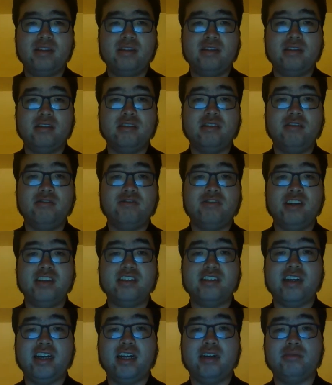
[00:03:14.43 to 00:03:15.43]
The two
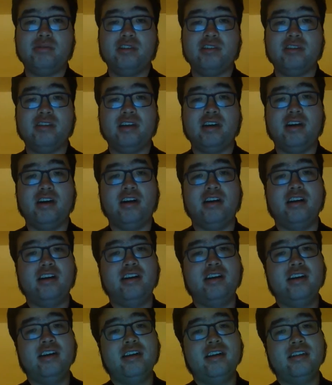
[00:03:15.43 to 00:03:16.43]
French admirals
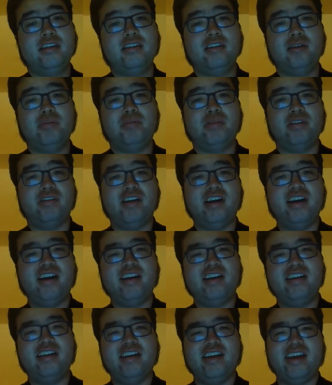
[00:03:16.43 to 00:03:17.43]
are de
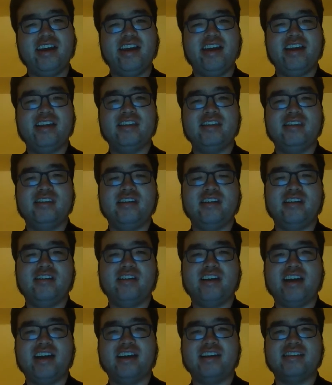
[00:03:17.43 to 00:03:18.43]
Barras and de
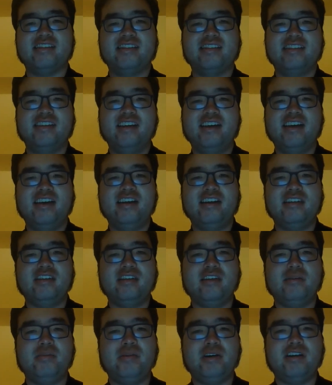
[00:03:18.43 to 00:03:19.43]
Grasse.
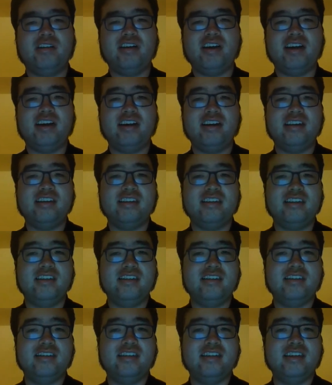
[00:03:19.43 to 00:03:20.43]
De Barras
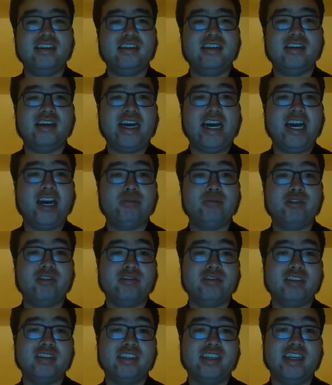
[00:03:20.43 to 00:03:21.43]
is the
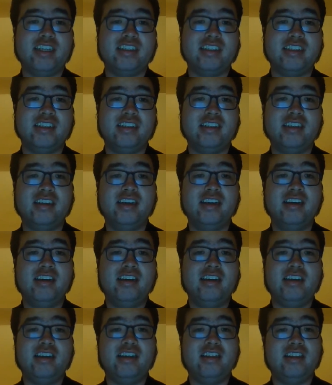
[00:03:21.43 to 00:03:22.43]
admiral stationed
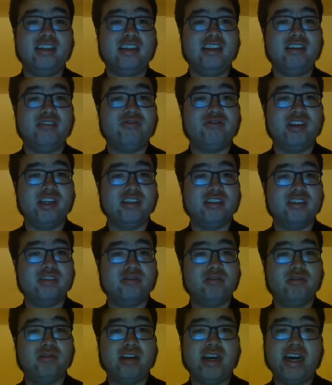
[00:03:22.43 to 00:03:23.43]
in the French
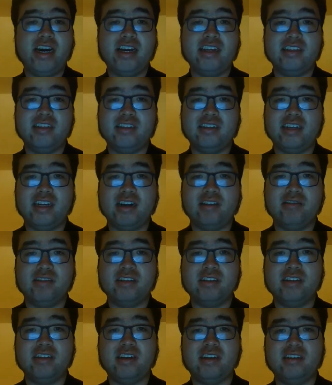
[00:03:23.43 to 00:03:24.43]
Rhode Island
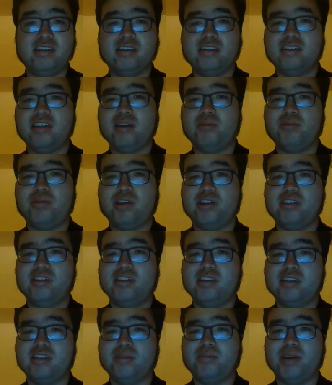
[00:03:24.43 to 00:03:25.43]
garrison and does not
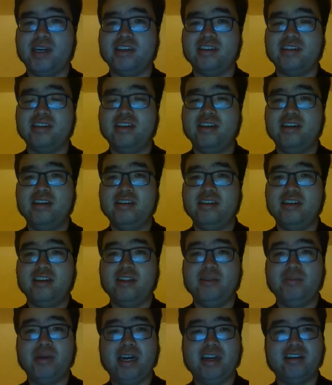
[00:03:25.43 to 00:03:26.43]
participate in
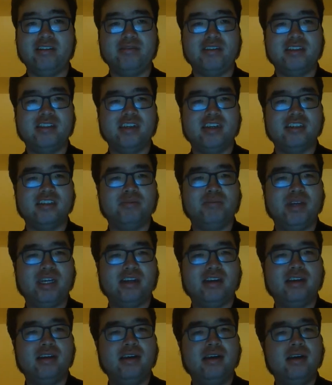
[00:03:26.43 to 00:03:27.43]
the Battle of the
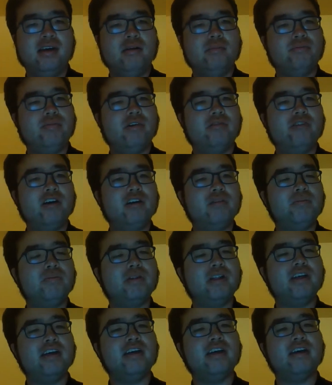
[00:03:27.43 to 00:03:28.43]
Chesapeake, but will
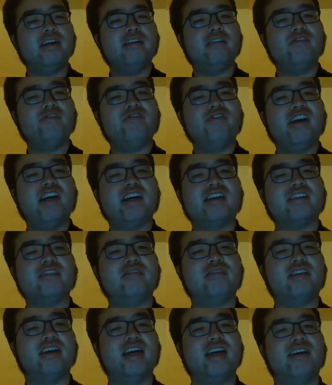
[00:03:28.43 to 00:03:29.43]
play a
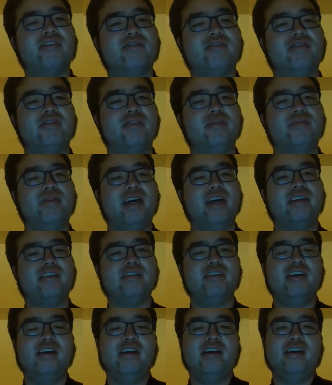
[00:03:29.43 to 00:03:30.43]
factor after the
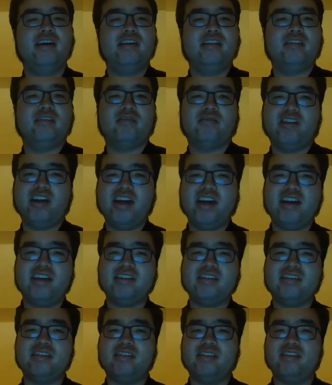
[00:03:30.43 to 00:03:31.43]
battle. De
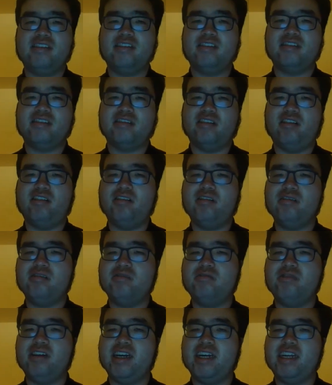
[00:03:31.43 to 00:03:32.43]
Grasse is all
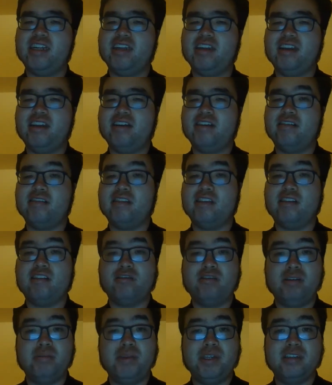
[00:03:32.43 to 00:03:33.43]
the way near the
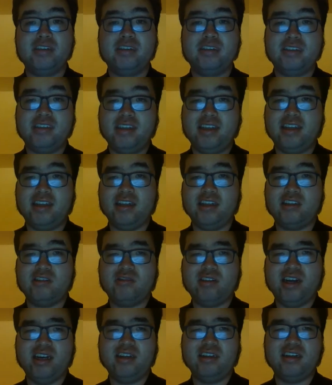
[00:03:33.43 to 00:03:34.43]
Caribbean Sea,
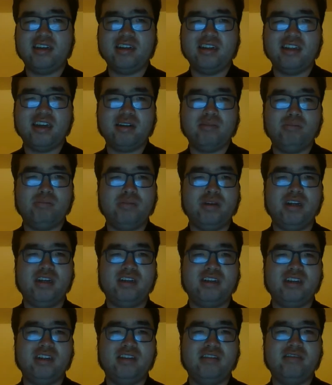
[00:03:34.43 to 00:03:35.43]
trying to collect money
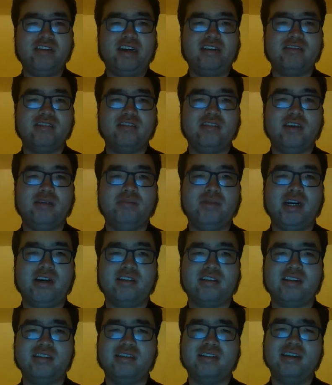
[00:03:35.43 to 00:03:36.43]
to loan out to the
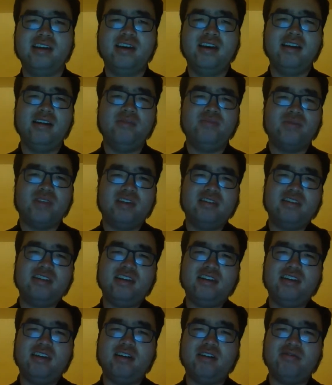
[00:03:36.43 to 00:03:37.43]
Americans. You
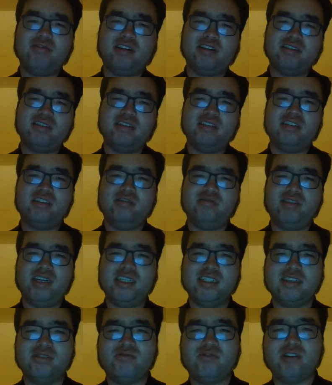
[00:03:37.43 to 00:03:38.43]
see, the overall
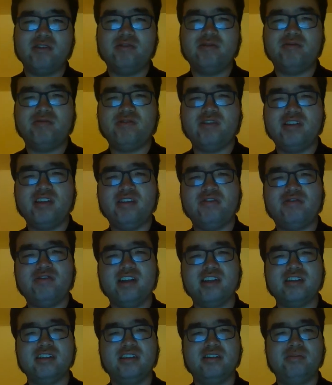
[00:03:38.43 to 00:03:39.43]
situation for the
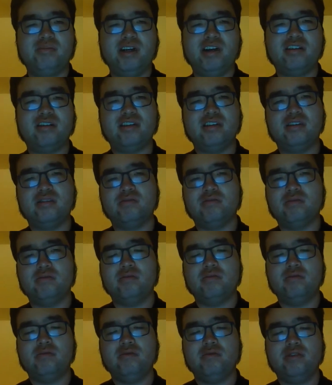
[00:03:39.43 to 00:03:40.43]
French and Americans
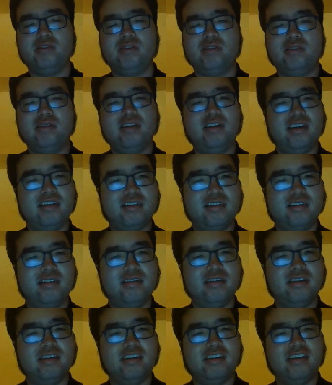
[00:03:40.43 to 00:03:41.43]
was not
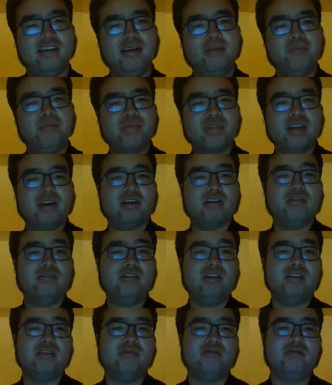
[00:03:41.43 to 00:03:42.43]
good.
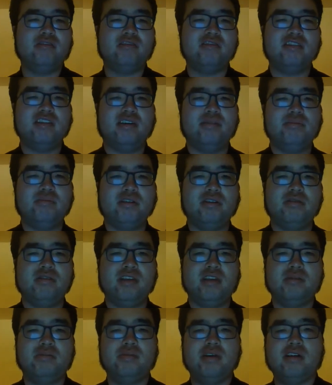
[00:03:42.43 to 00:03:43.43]
According to Rochambeau,
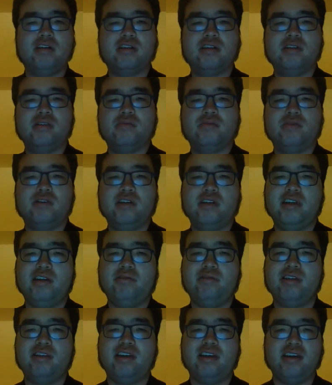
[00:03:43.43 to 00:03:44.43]
the Americans were
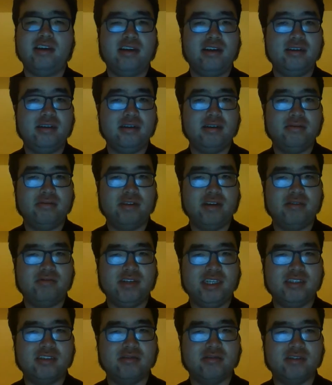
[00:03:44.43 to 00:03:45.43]
nearing the end of their
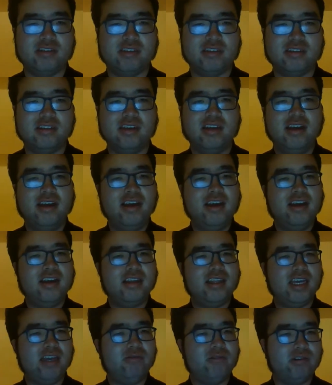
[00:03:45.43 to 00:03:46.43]
resources.
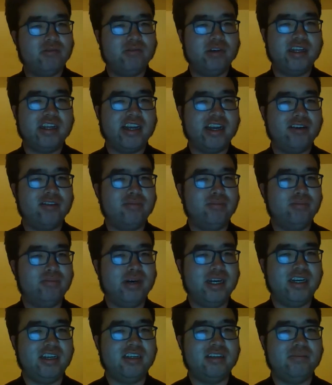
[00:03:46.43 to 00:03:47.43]
They were running out of
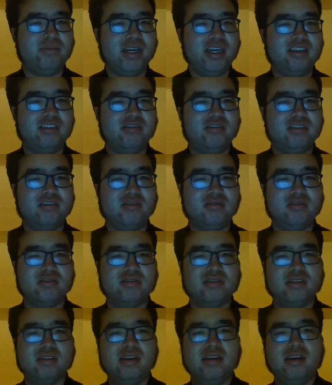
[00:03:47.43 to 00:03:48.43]
money to pay their
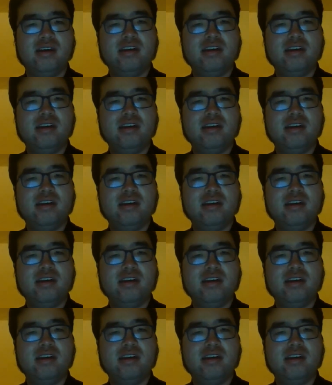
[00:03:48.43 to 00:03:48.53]
soldiers.